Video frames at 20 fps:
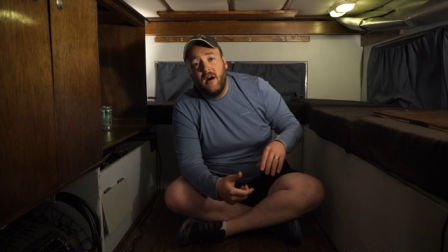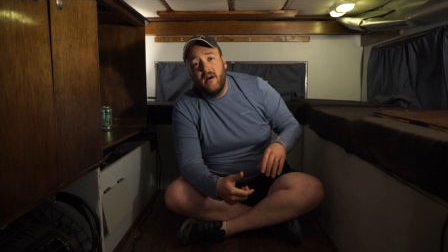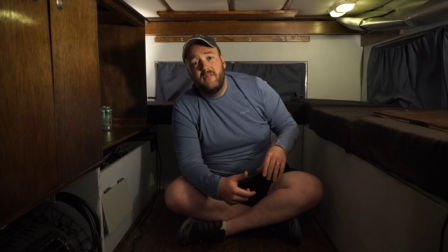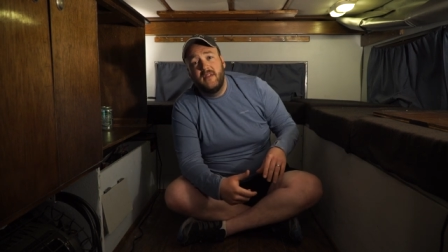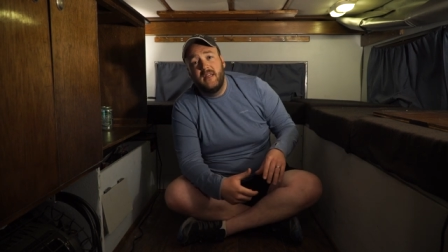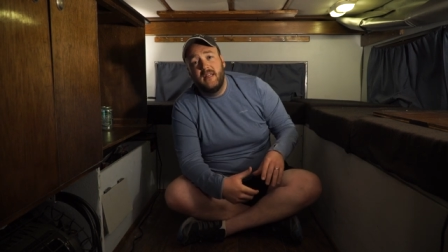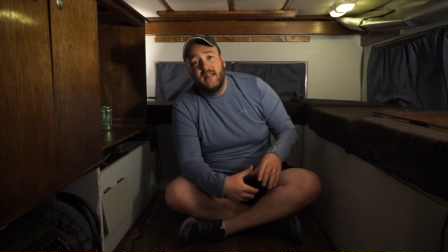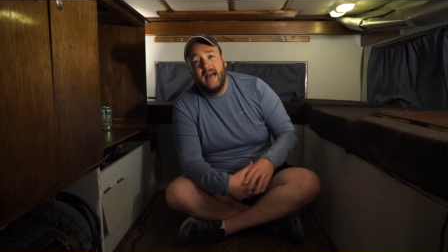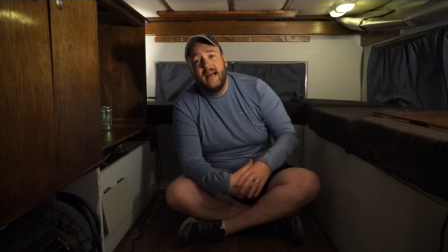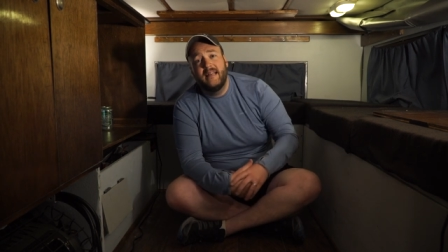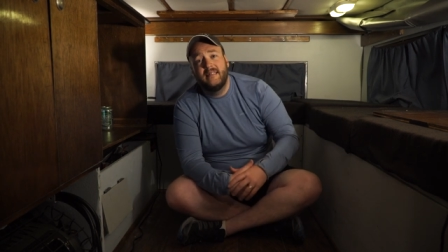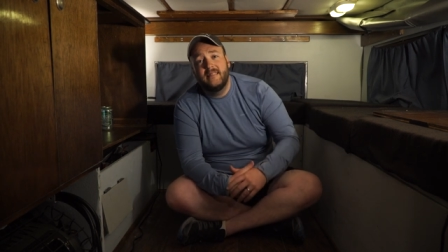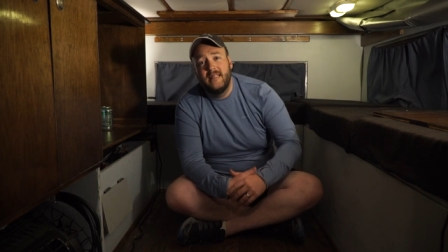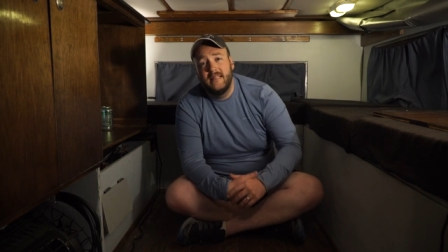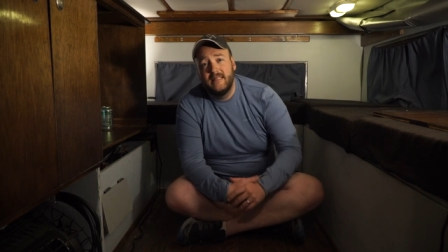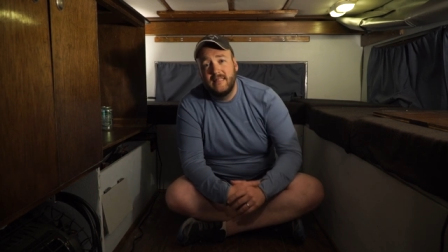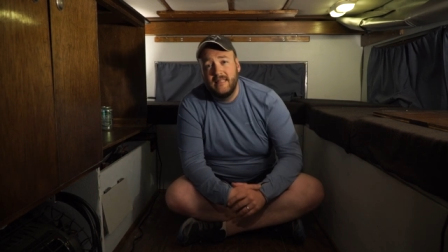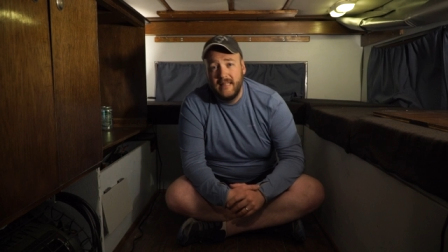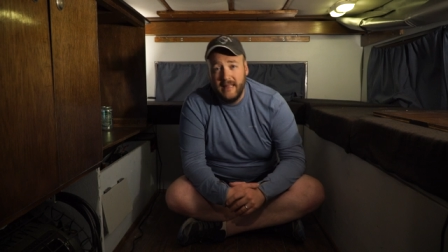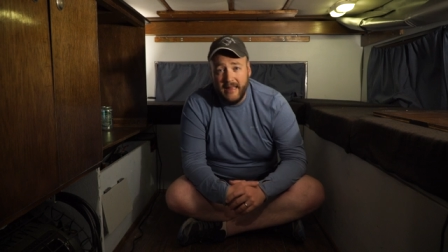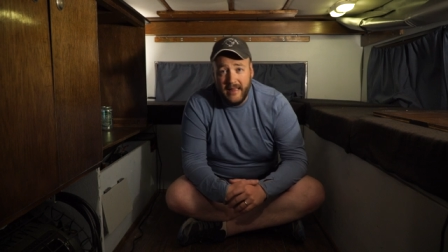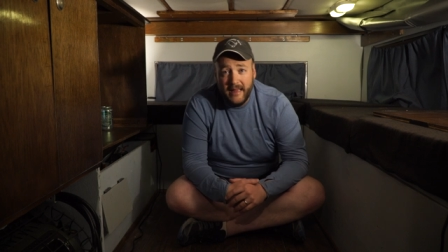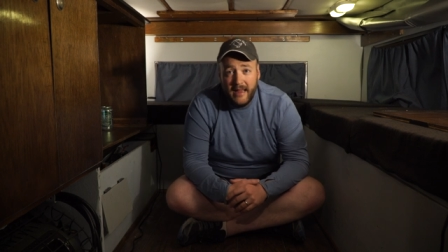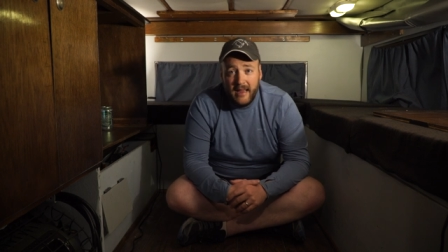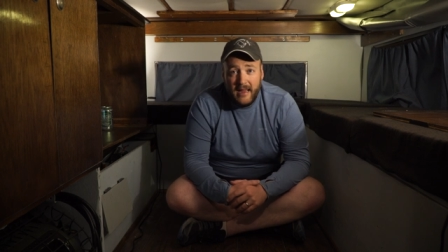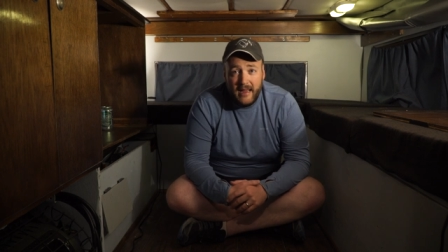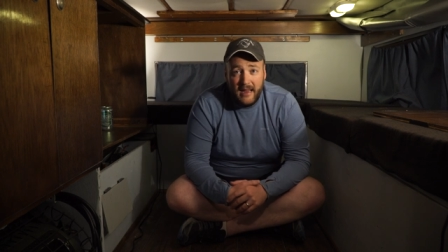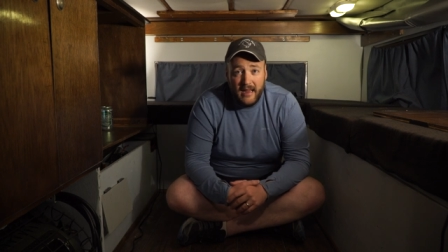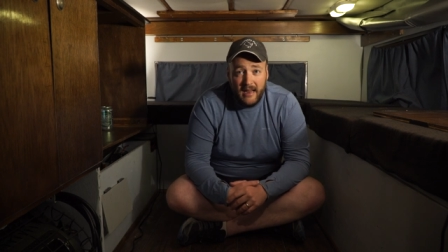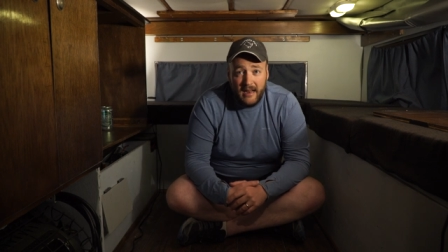of elasticity
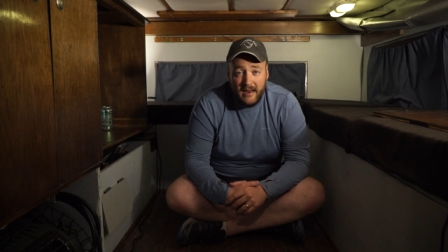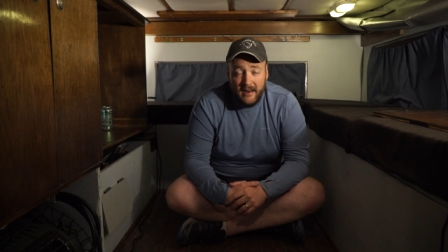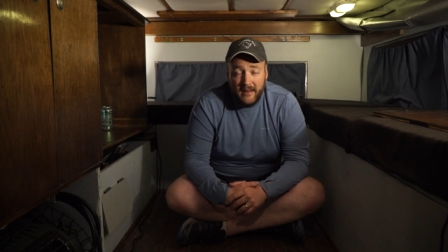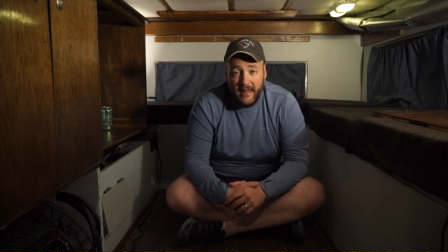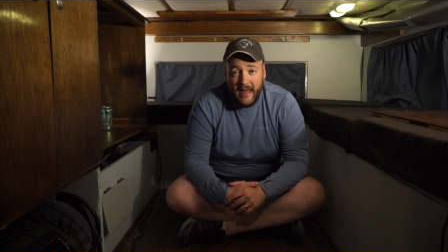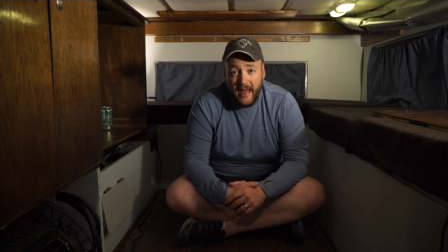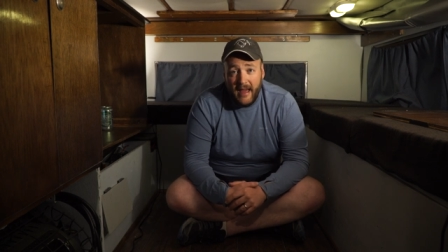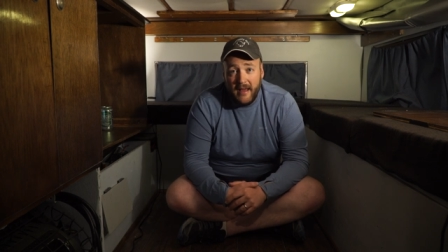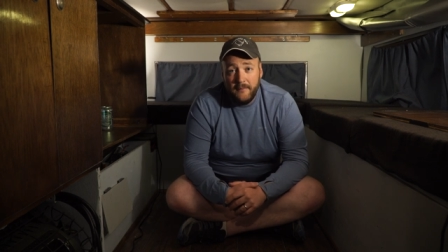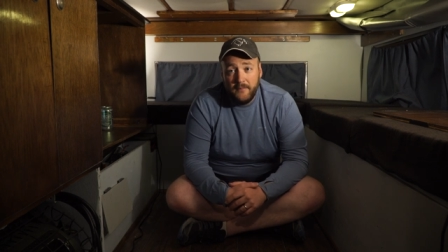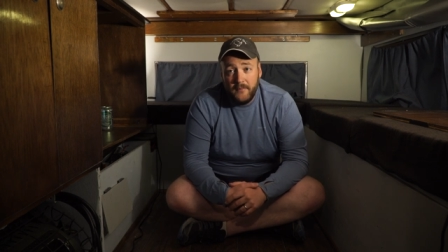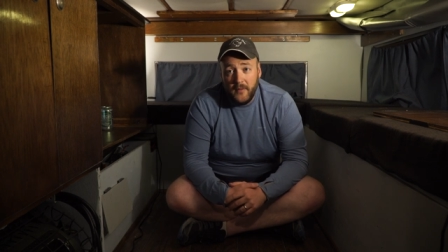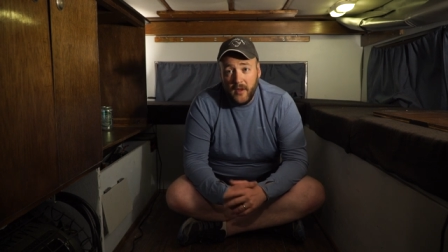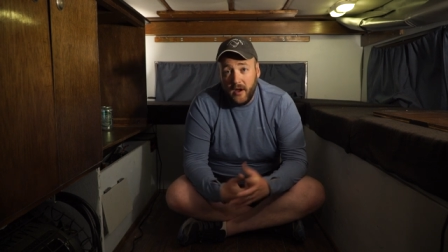in that.